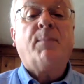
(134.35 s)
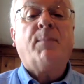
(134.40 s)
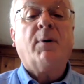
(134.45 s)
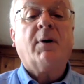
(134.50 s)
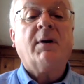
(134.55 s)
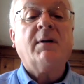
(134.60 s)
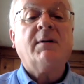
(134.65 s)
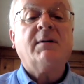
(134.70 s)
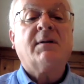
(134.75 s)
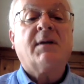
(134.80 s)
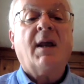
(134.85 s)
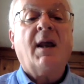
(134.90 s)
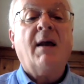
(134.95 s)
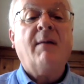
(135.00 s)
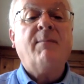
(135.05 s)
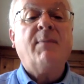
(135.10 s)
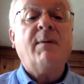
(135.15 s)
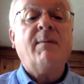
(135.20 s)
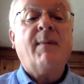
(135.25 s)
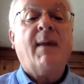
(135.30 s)
bookings
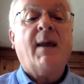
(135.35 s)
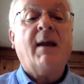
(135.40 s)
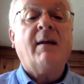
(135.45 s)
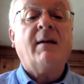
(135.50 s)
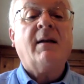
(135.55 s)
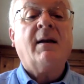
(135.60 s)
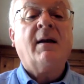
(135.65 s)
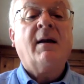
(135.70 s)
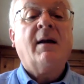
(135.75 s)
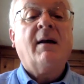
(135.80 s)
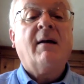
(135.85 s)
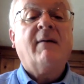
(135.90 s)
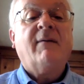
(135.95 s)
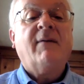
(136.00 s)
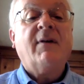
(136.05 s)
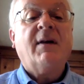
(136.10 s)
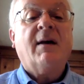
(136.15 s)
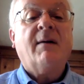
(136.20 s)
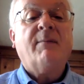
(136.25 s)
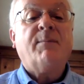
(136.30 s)
can be made
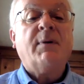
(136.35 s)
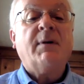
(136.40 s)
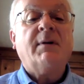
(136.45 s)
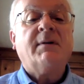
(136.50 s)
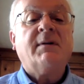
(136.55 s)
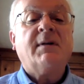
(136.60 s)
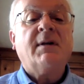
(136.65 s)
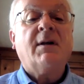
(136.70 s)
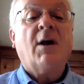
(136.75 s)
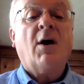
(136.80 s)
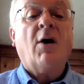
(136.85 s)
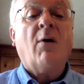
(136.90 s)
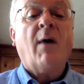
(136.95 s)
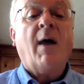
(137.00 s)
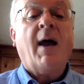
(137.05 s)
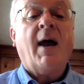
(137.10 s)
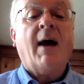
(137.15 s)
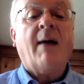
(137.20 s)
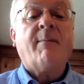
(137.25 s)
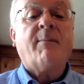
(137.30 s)
via BCGo
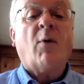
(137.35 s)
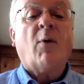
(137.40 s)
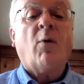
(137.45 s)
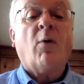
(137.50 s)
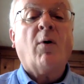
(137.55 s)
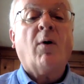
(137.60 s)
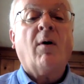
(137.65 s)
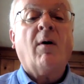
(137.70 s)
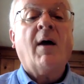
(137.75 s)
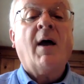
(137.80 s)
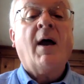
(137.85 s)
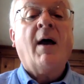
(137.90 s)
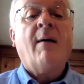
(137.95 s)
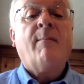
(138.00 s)
app or